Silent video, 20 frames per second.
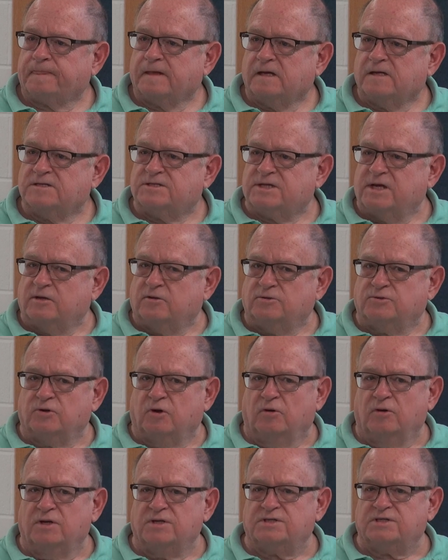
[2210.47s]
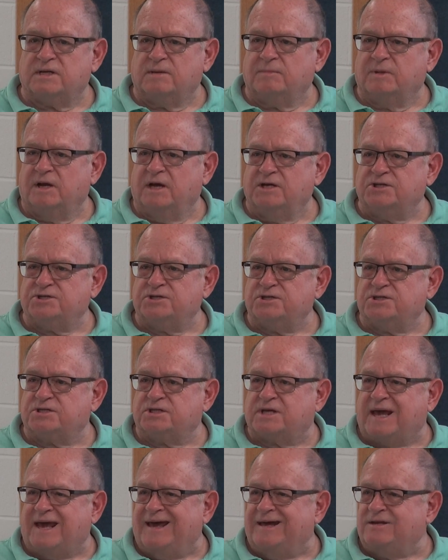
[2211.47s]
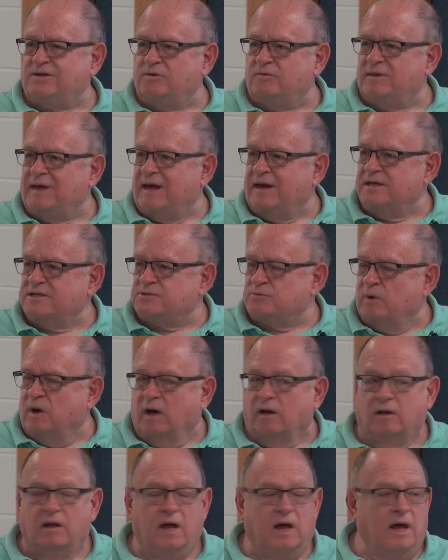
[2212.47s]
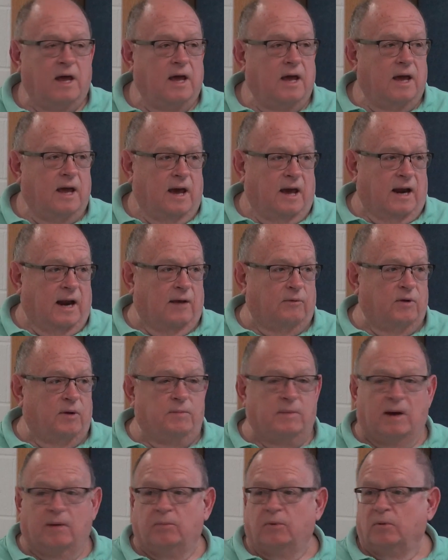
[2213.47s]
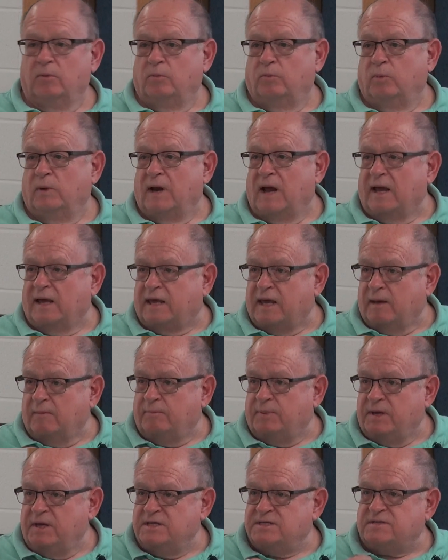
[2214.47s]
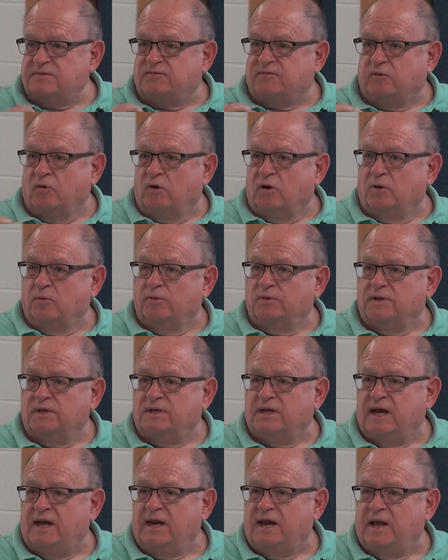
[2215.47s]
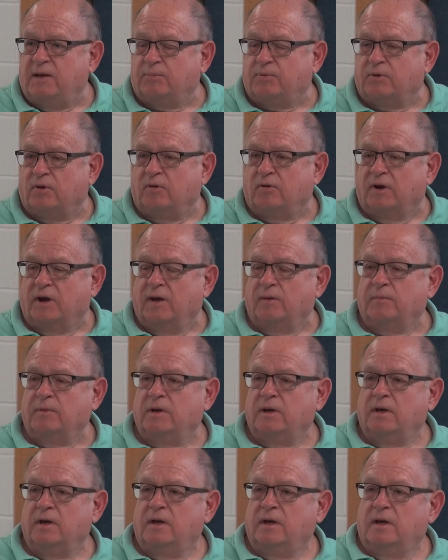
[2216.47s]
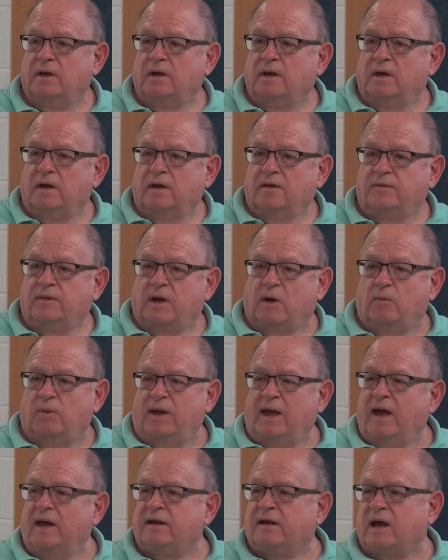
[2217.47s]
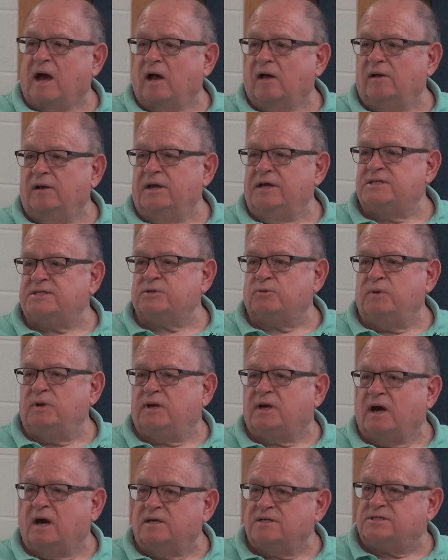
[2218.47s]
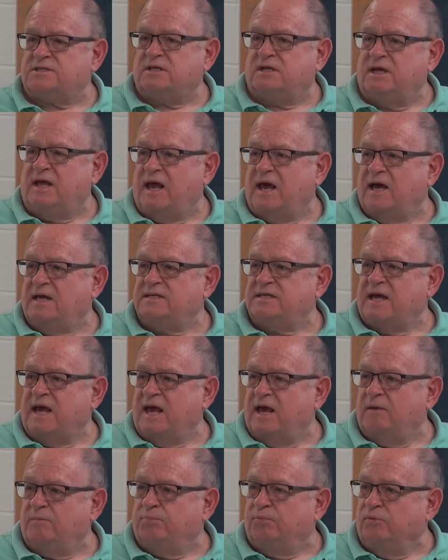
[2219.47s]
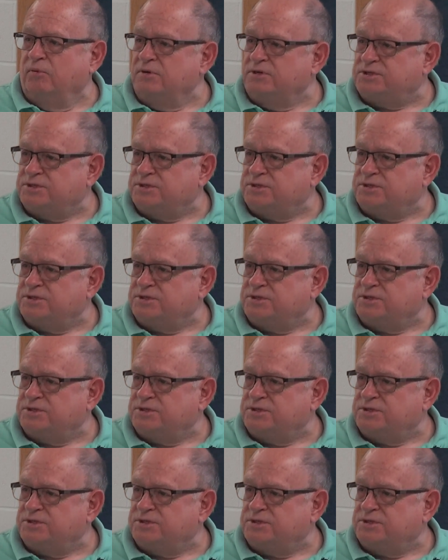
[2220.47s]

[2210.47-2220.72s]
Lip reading: Single drone inseminations can't do that as well. And I remember when I kept bees in Florida with the Daydamp program, that we had colonies that we constantly had to add brood